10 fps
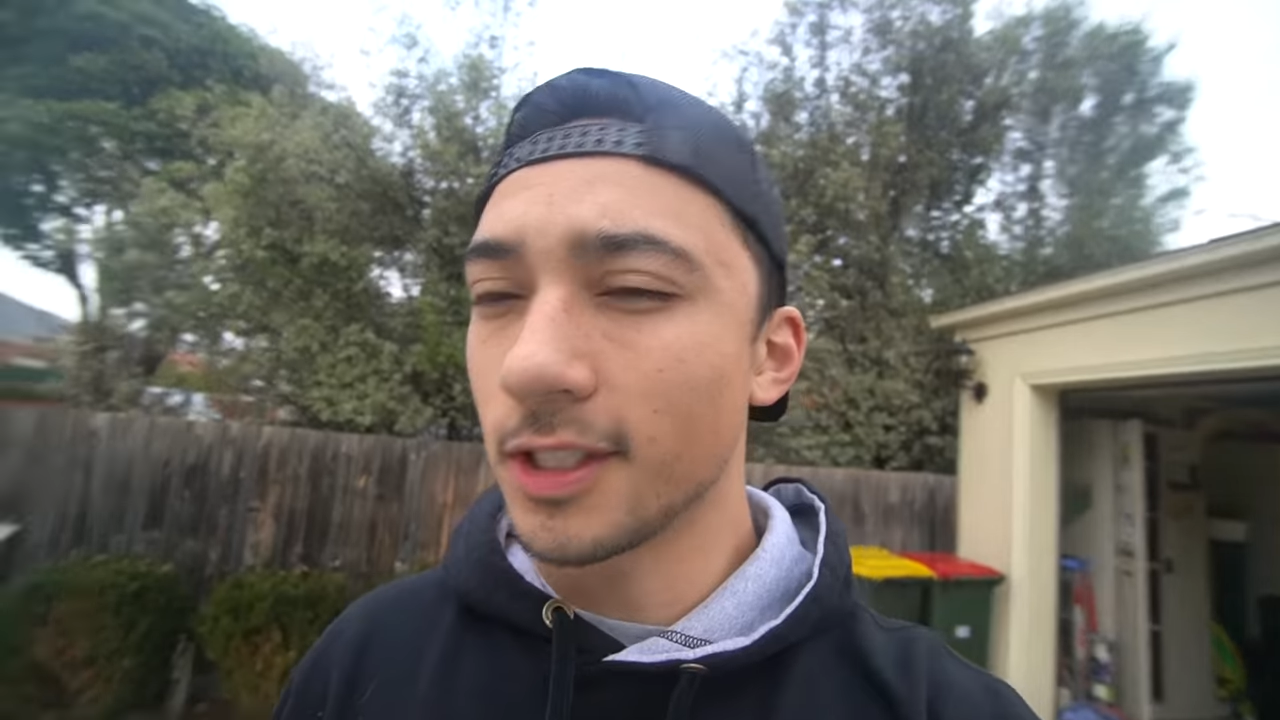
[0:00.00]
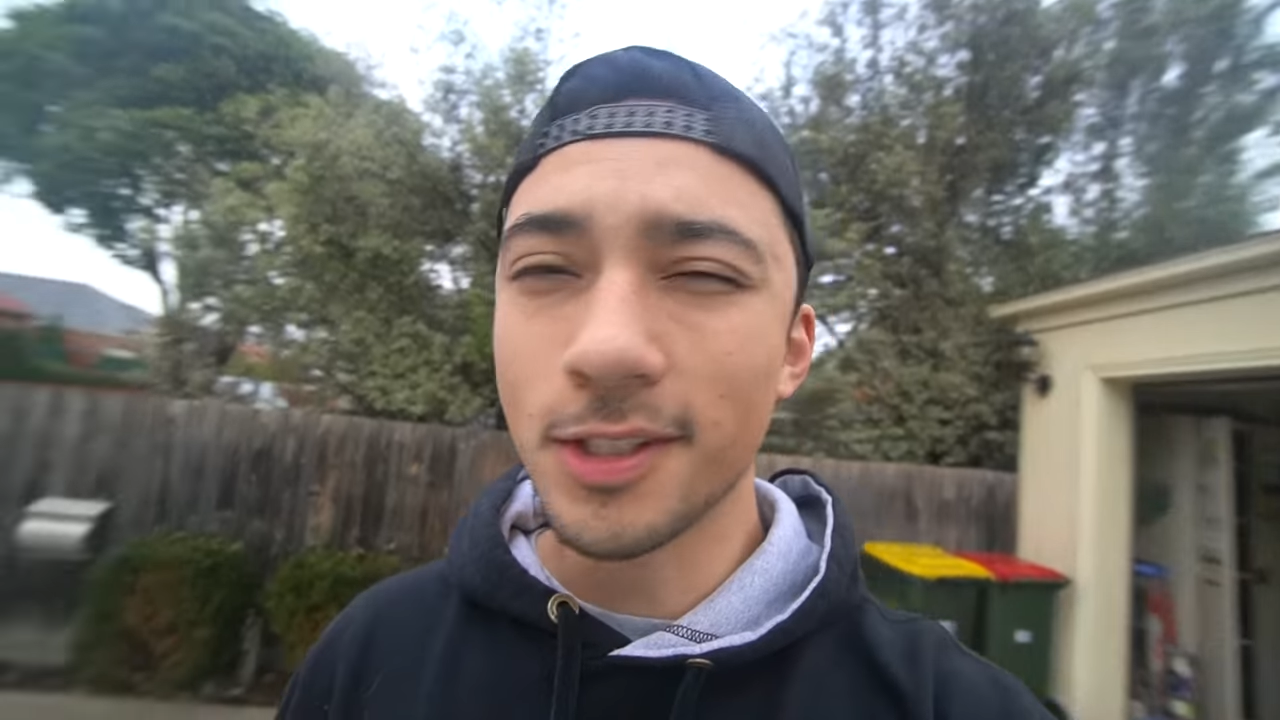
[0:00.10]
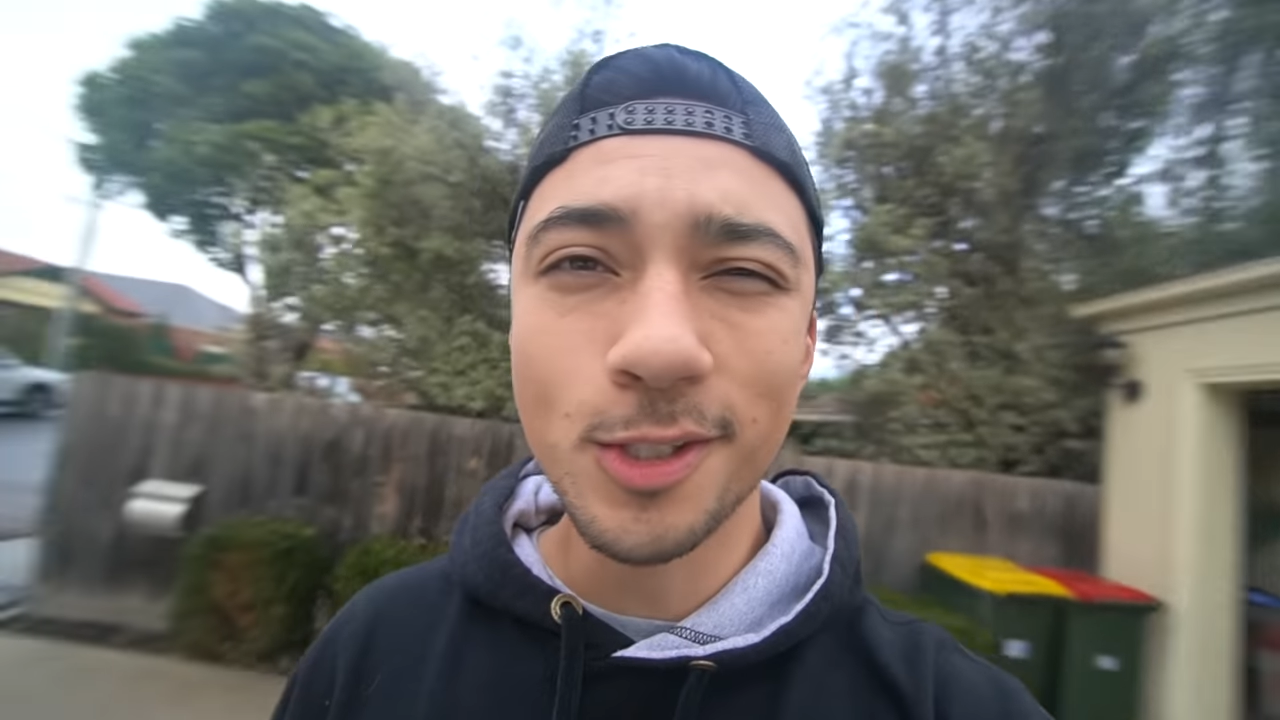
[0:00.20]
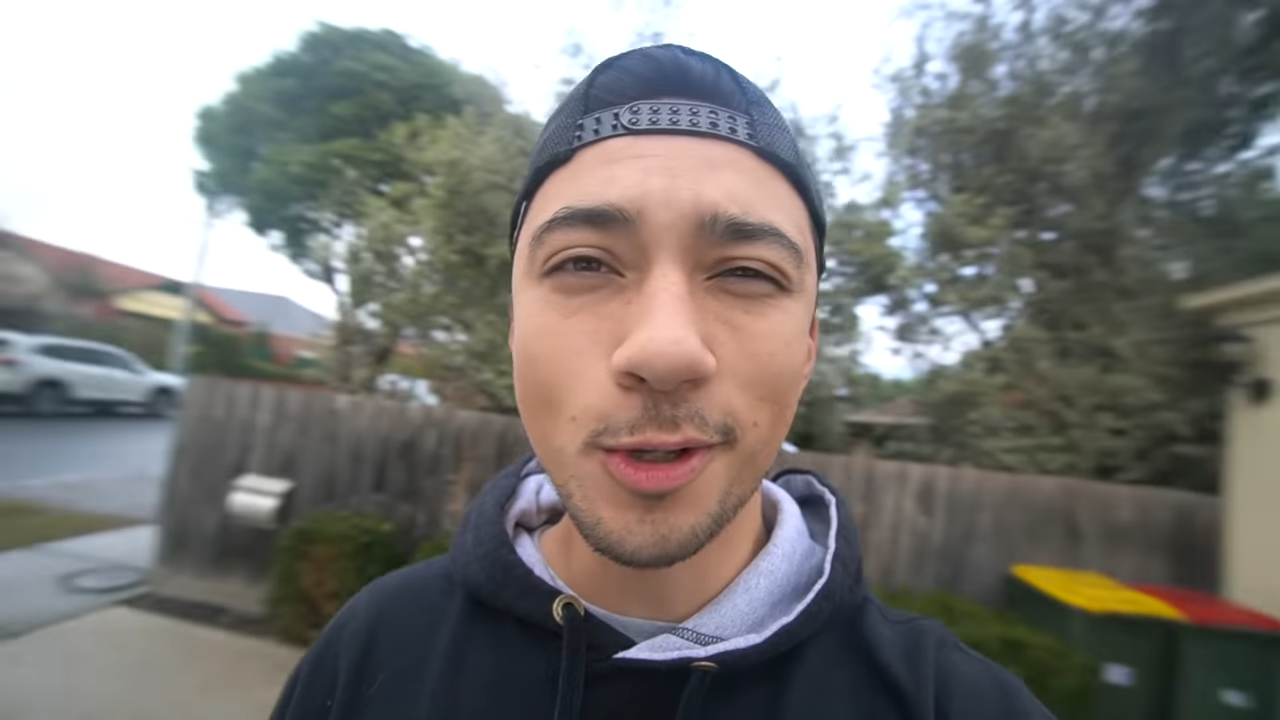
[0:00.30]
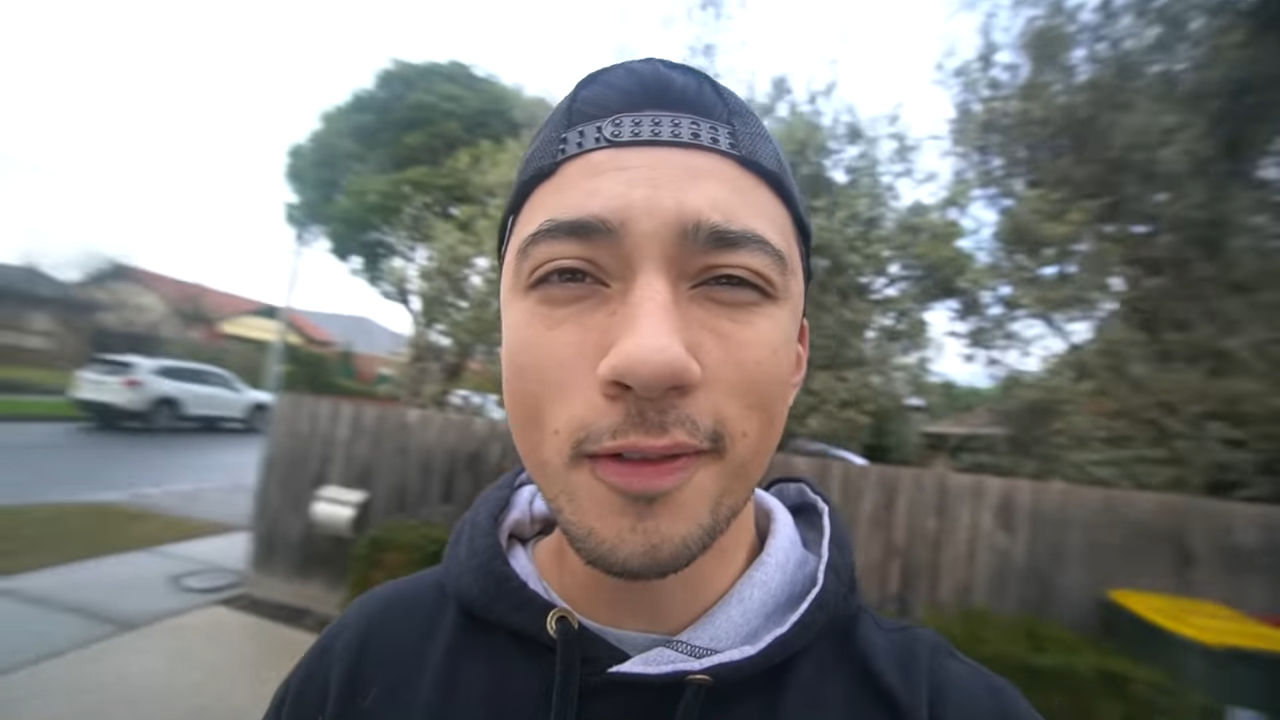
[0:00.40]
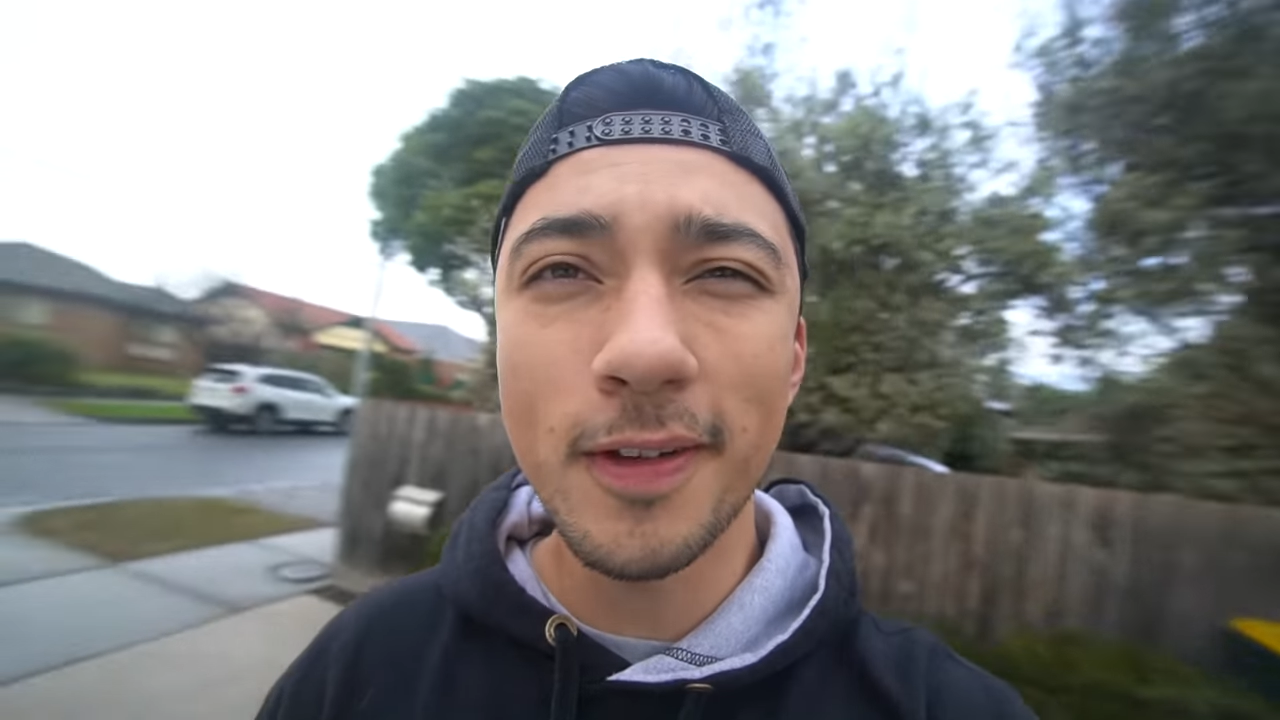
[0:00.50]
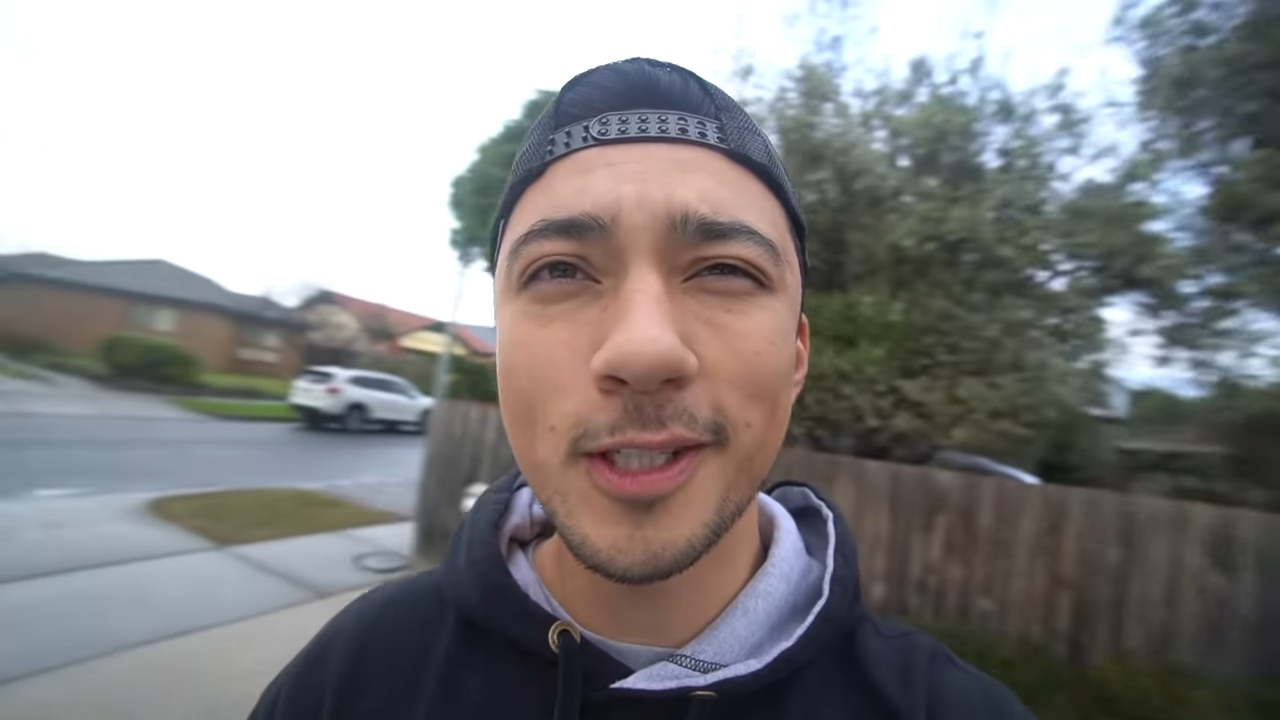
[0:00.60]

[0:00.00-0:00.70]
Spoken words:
Just to sort of